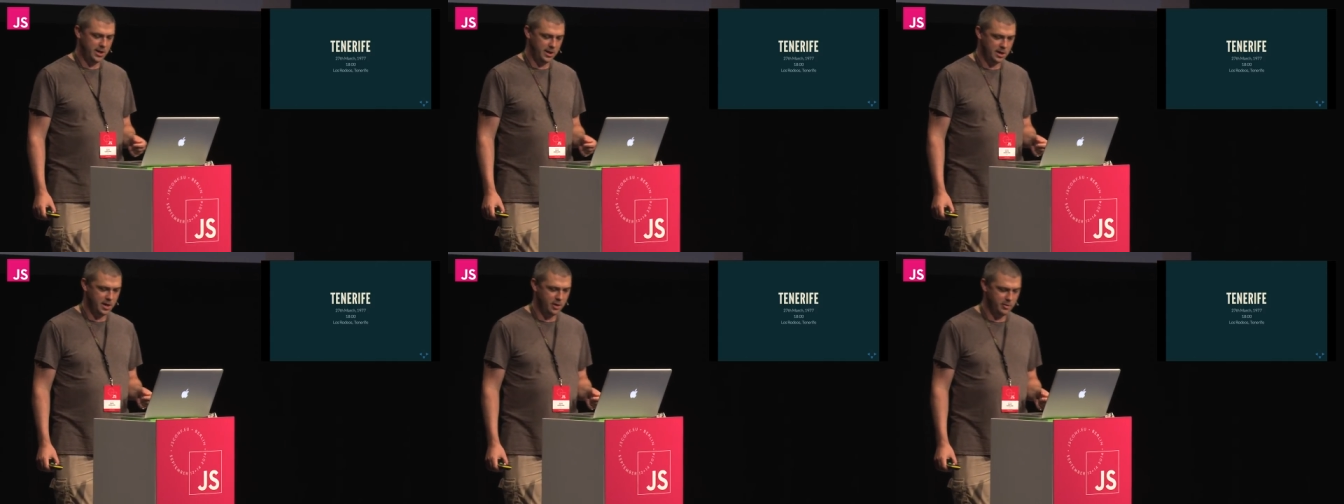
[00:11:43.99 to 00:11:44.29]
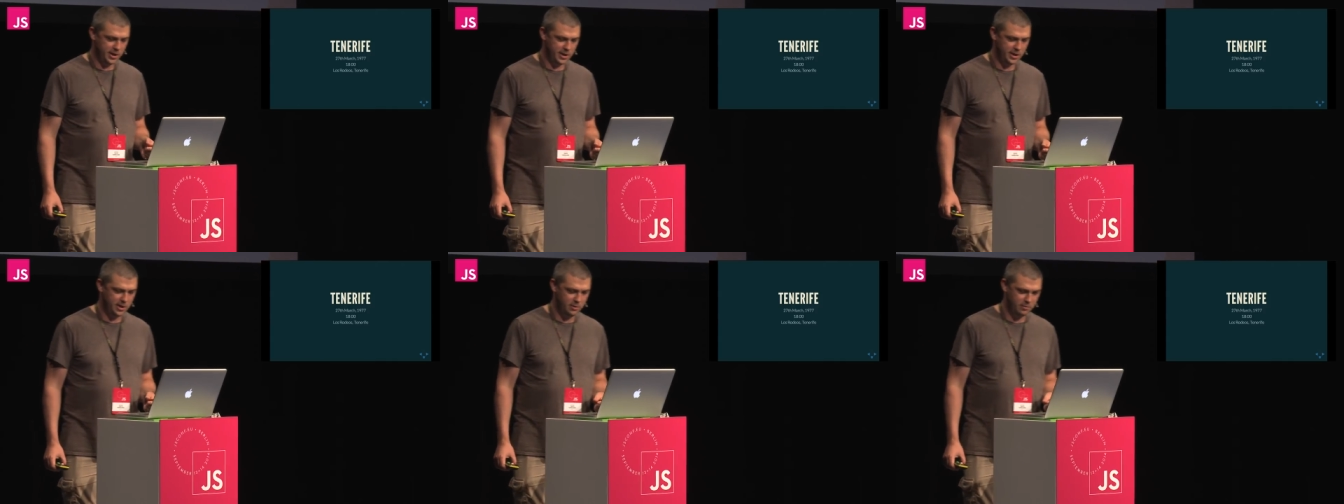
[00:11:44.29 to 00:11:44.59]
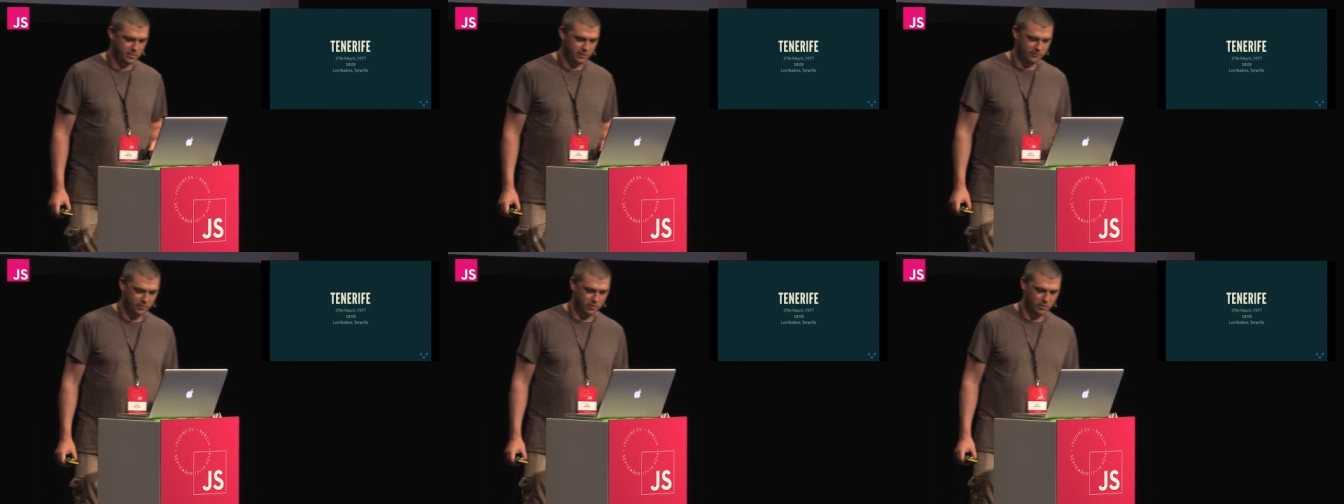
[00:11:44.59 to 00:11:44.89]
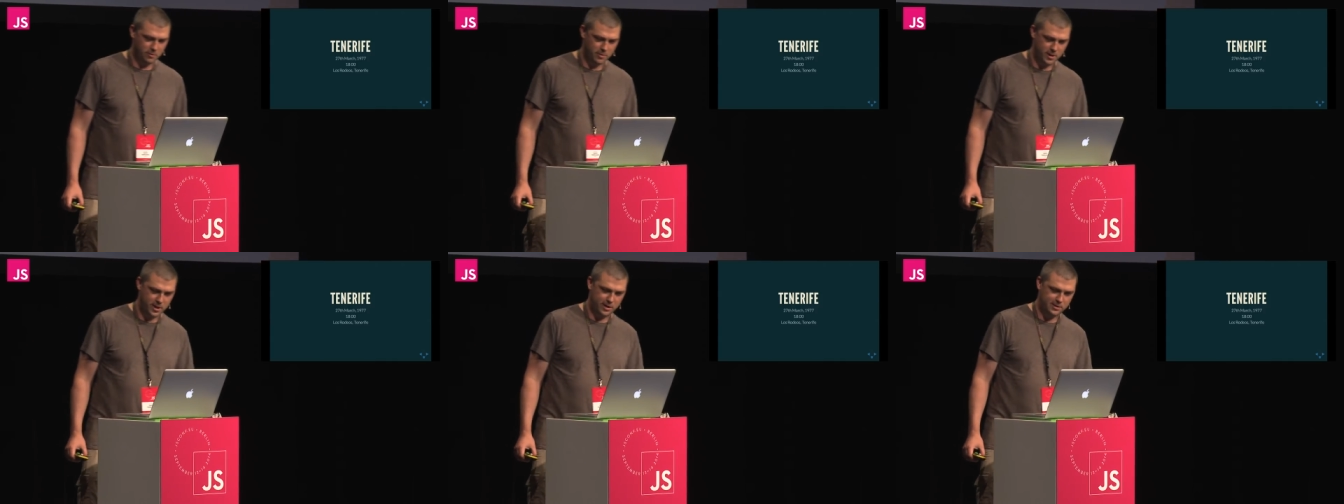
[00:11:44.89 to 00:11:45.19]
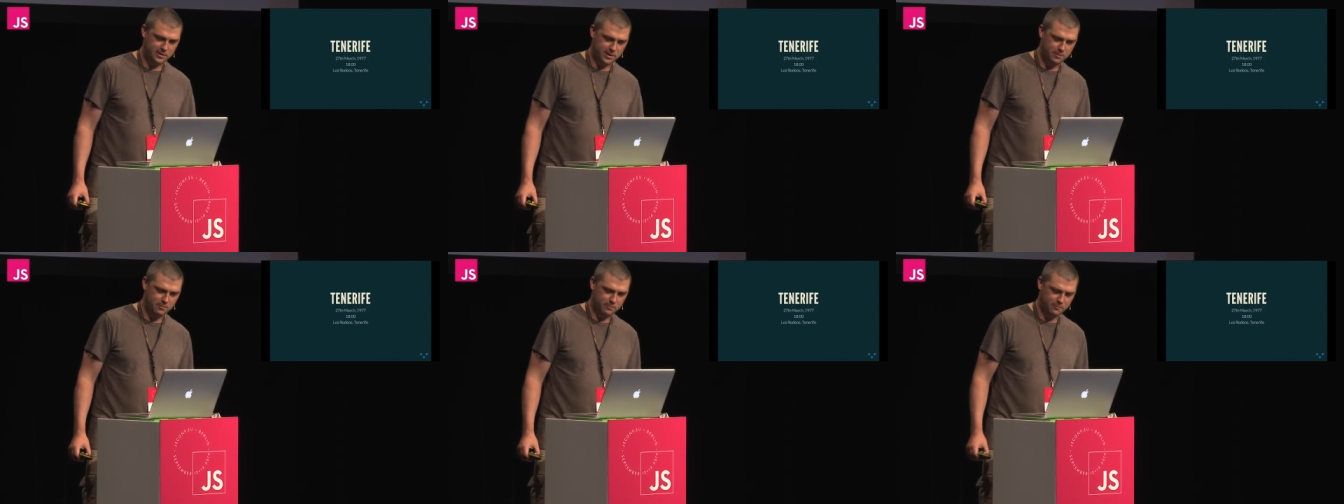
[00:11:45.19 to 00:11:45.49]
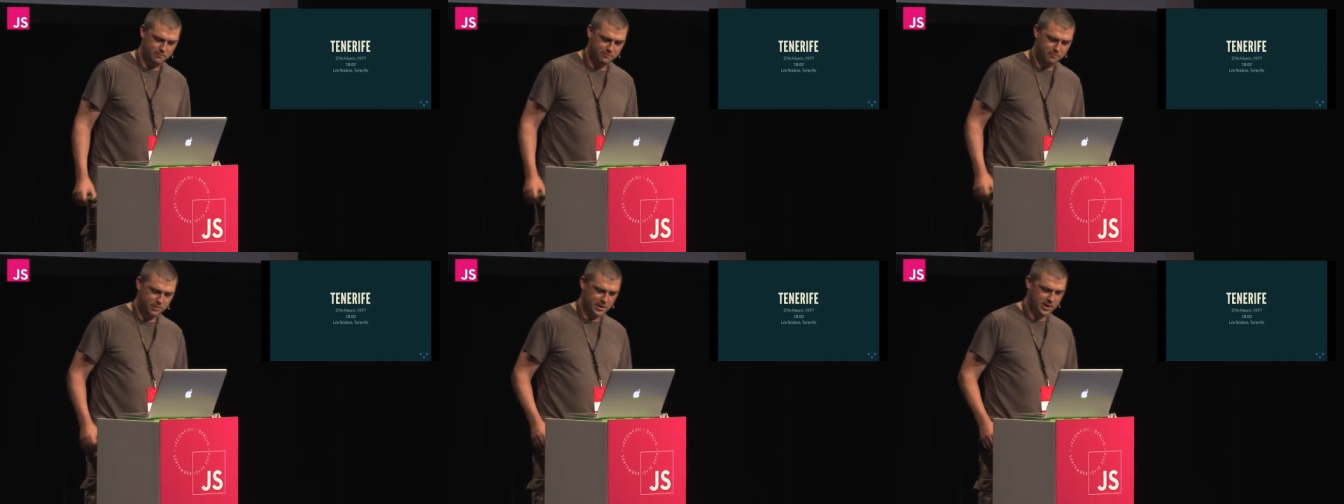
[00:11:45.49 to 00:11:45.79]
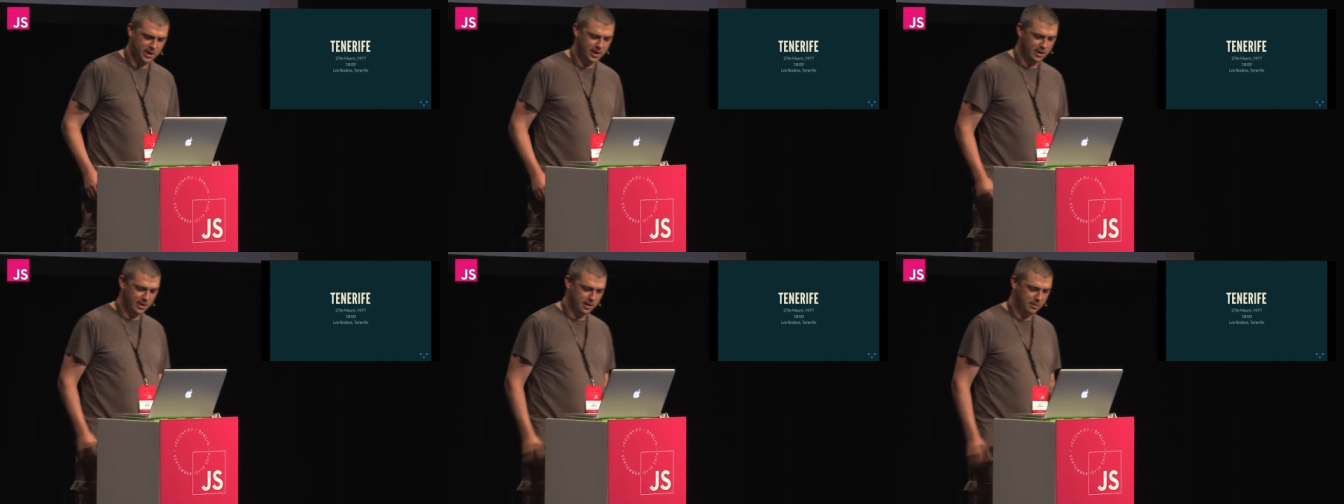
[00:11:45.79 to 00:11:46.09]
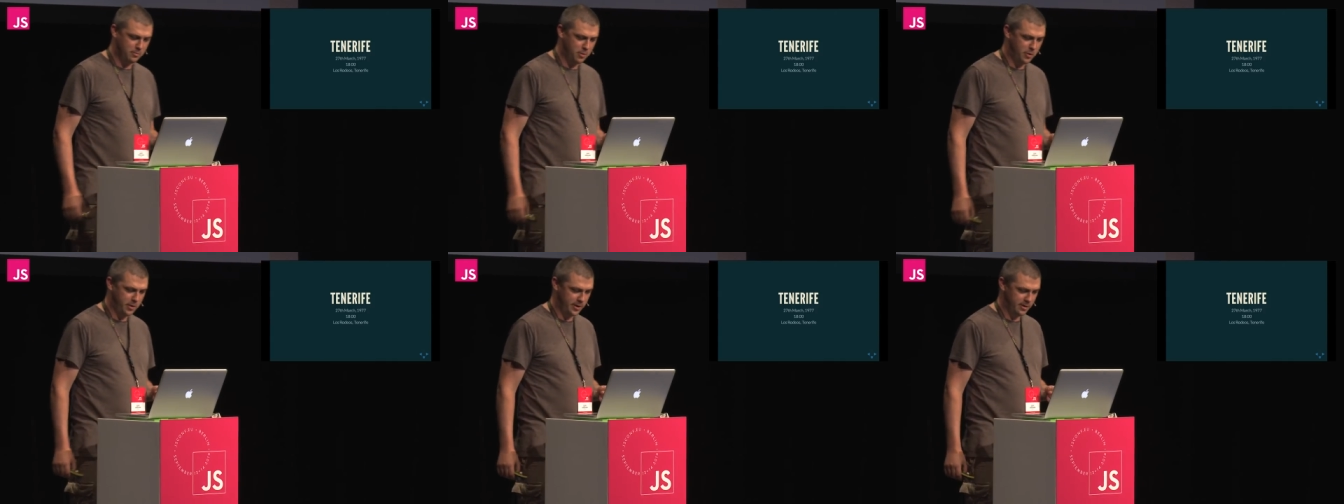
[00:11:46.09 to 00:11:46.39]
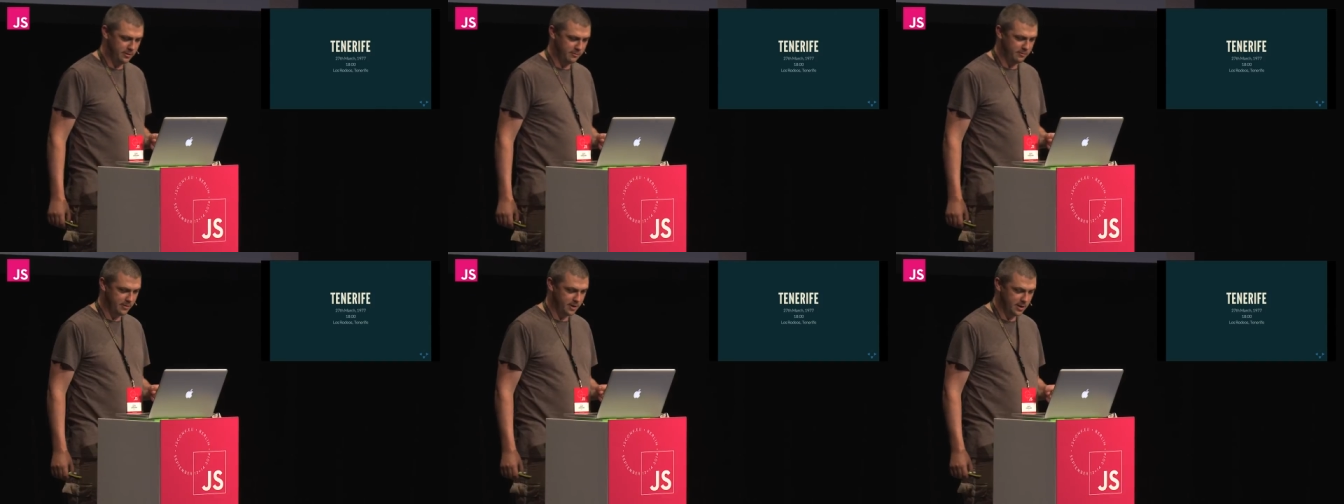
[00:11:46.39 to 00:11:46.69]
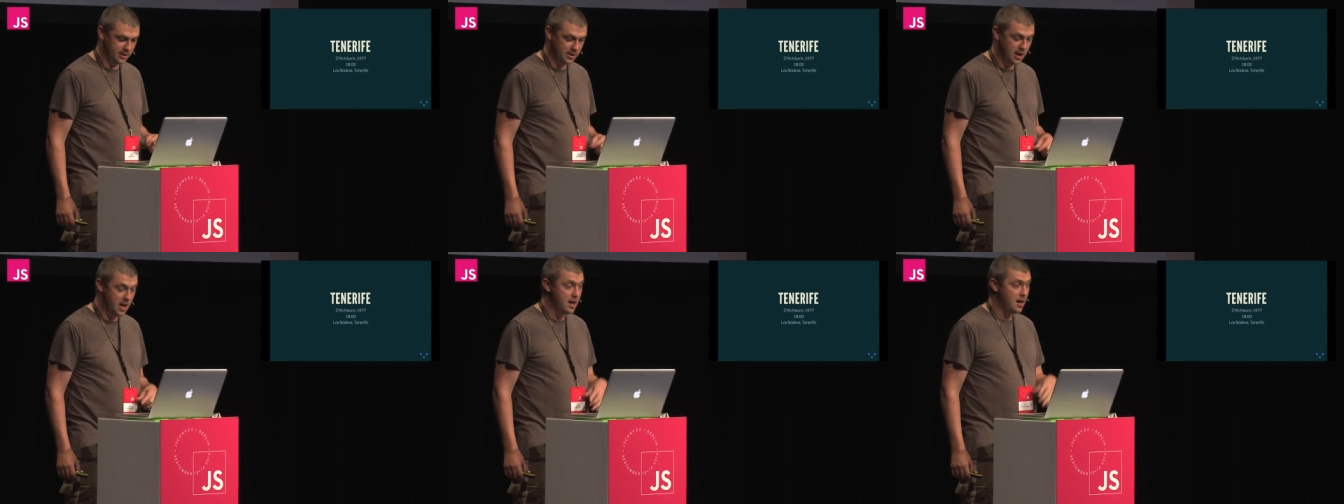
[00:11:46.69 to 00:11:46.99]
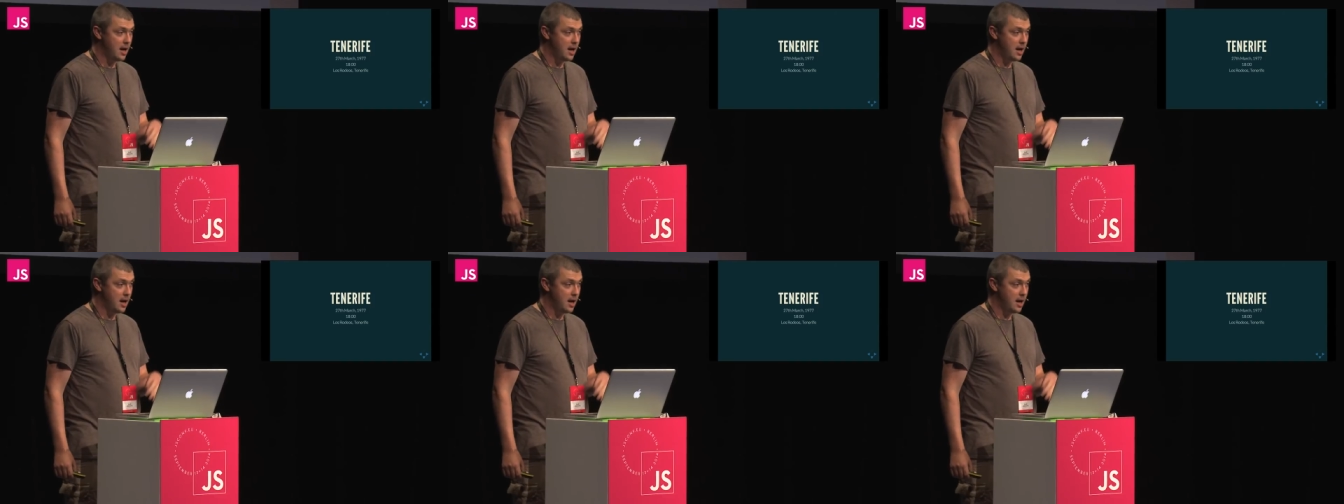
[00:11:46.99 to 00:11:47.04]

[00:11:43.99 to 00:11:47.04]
Knowing You before, but they seem particularly poignant for this.